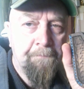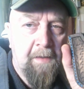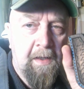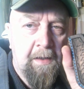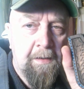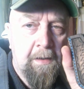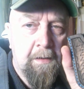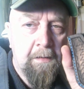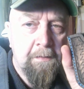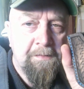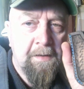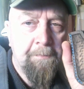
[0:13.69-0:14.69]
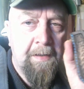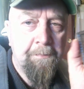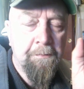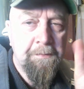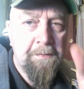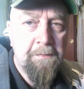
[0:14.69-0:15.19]
And uh, some
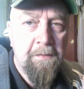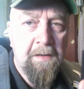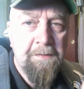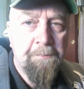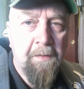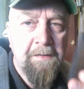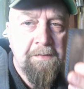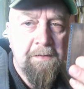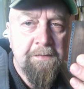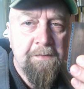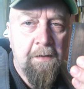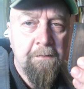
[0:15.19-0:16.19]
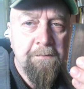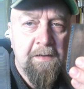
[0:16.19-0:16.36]
people express concerns